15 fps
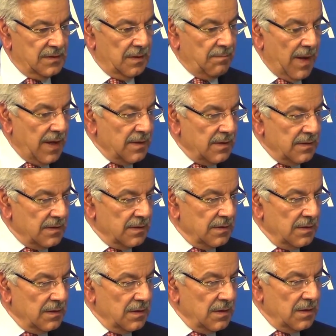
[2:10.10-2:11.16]
a banker,
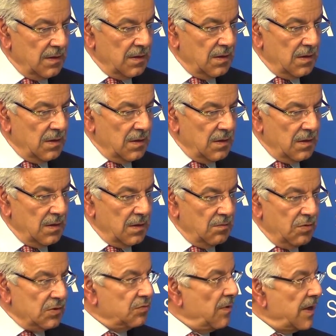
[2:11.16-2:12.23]

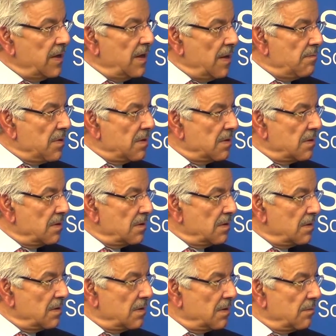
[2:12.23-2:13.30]
was very liberal,
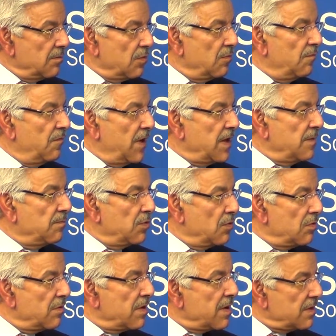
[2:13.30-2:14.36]
very
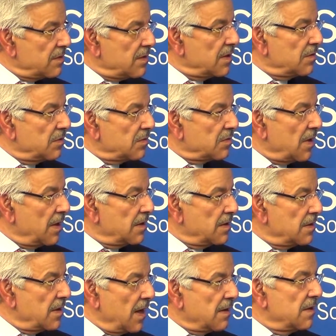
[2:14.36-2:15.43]
pluralistic society,
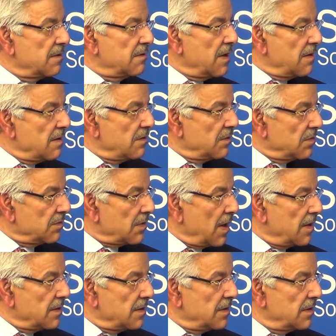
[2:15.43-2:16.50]
egalitarian
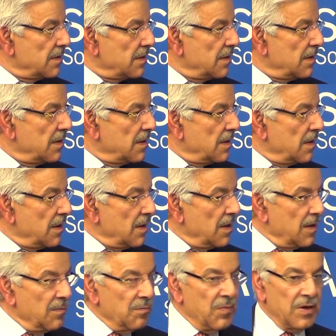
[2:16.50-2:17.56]
society.
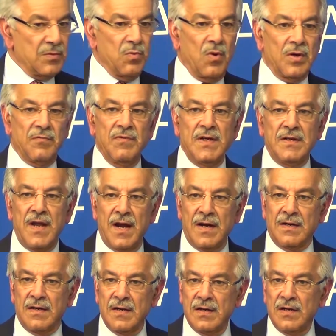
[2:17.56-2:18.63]
But what we
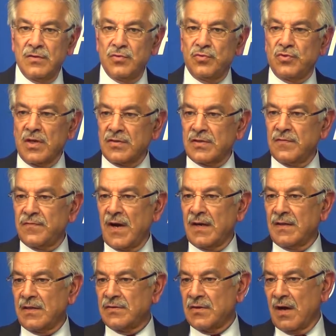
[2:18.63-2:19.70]
did to justify
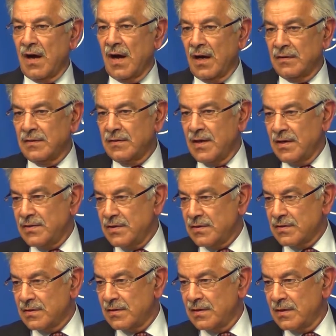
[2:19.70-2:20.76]
the jihad in
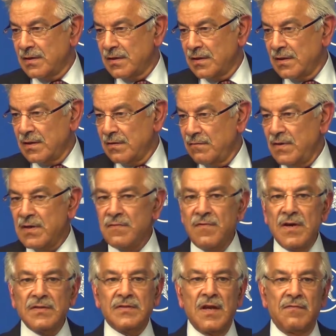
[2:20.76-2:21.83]
80, we
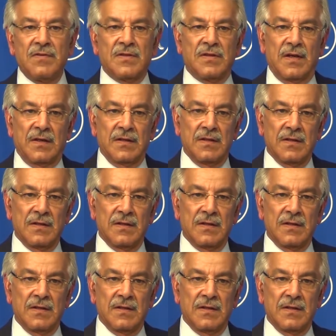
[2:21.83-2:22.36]
reversed everything.